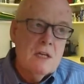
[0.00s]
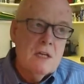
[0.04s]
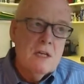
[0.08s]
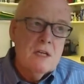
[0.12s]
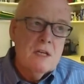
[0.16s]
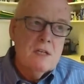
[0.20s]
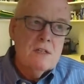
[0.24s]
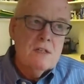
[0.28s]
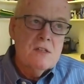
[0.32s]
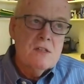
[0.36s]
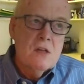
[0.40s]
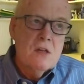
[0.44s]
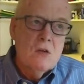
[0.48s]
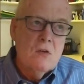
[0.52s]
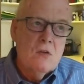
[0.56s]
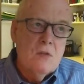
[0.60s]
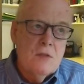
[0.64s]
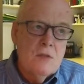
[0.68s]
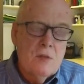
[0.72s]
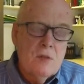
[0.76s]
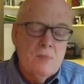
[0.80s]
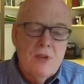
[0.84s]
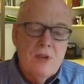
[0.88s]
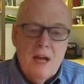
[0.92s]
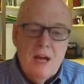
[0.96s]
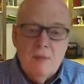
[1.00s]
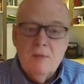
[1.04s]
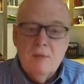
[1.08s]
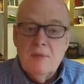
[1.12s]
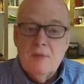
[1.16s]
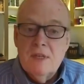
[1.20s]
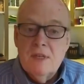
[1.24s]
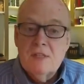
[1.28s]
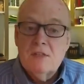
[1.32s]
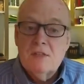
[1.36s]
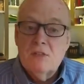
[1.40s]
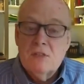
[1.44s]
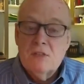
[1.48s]
So the problem
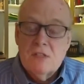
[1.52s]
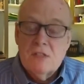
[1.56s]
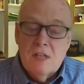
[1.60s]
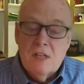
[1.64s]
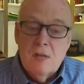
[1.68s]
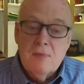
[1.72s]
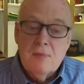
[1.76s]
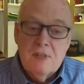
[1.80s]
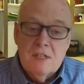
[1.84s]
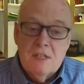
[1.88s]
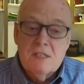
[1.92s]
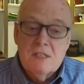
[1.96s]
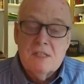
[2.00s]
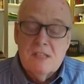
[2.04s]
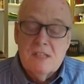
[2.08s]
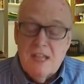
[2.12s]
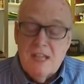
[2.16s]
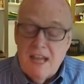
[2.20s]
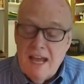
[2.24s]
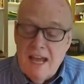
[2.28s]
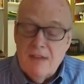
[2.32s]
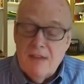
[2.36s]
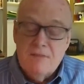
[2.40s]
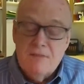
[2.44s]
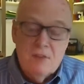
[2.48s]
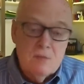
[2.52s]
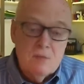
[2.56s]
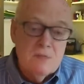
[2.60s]
is there's companies that have them